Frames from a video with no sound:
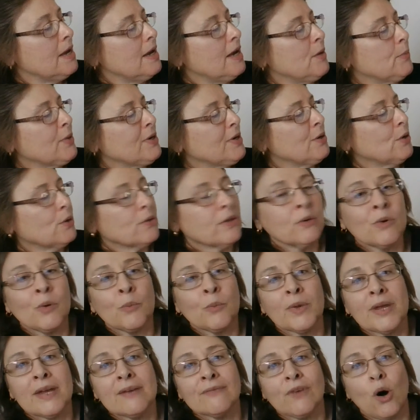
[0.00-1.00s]
And we know that
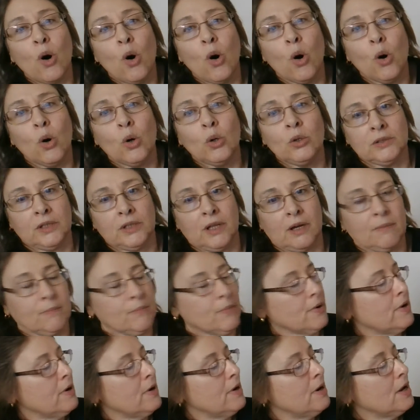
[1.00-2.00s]
when we have a whole
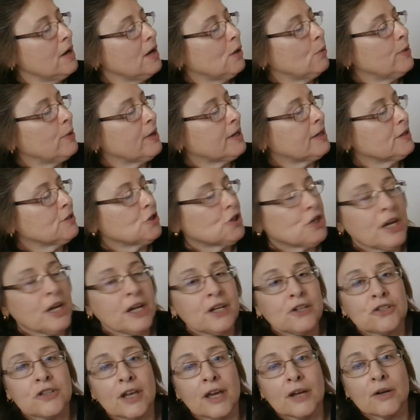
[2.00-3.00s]
number, we can
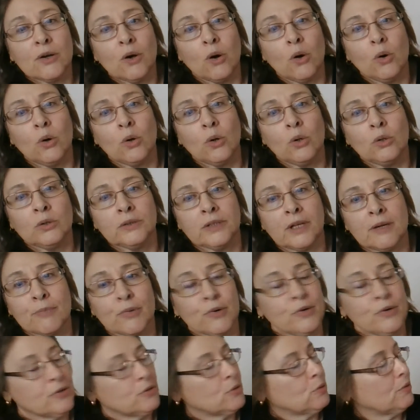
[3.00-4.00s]
change that whole
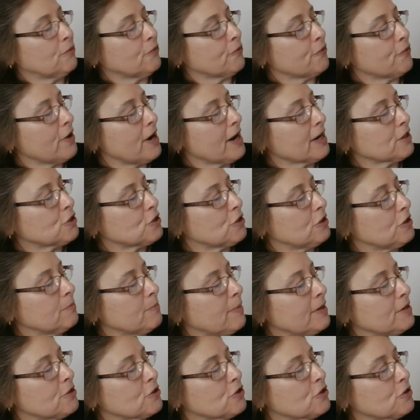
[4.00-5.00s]
number into a fraction
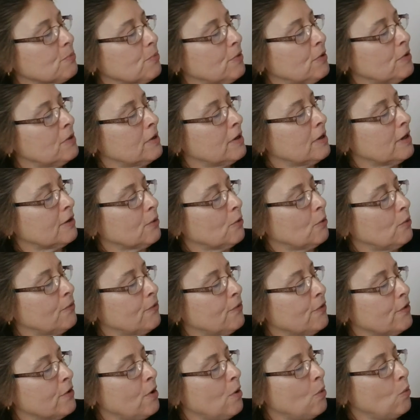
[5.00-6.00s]
by just putting it
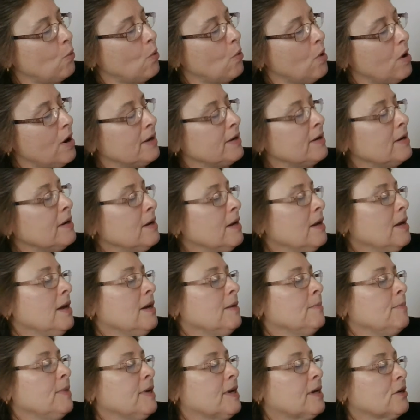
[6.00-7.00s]
over a 1,
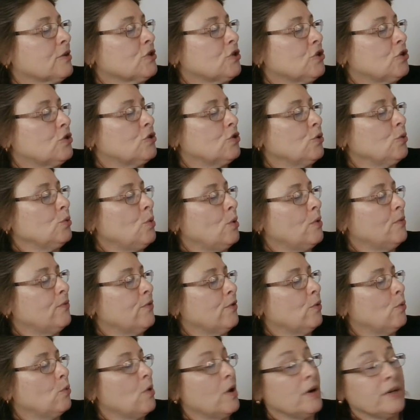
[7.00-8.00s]
because 2
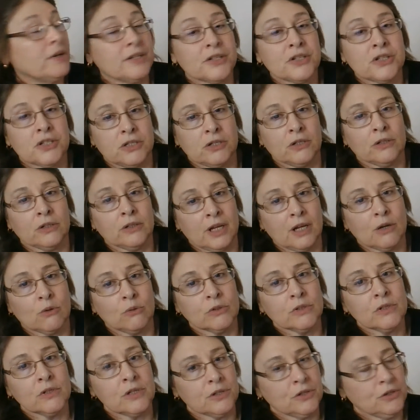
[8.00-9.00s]
over 1 is still
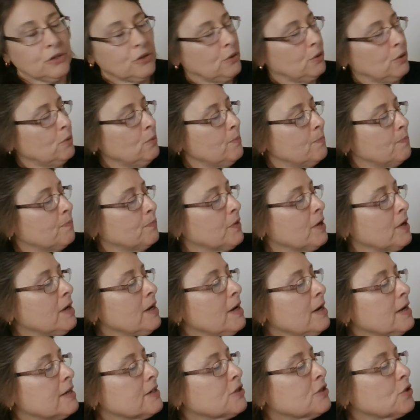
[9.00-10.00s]
equal to 2.
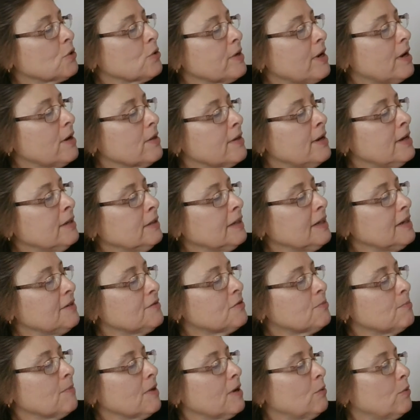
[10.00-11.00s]
So now that
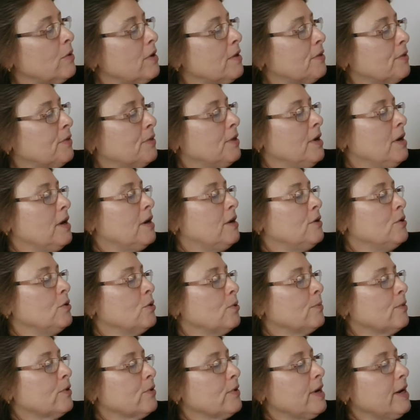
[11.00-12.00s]
leaves me with
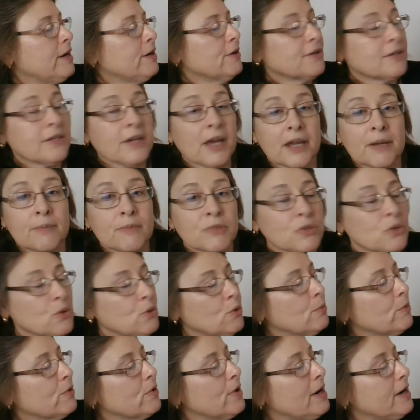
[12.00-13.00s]
numerator times
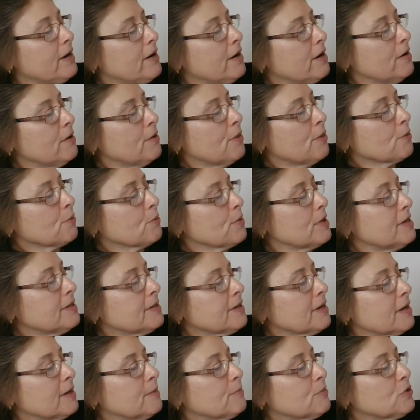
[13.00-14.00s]
numerator. 3
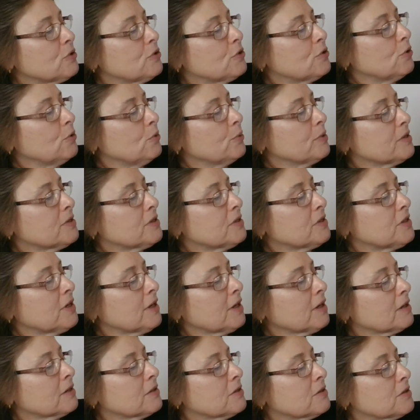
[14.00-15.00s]
times 2 is
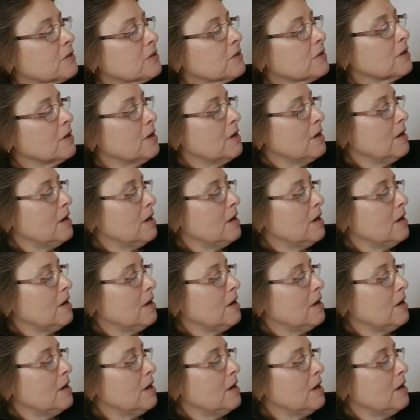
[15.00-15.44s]
6.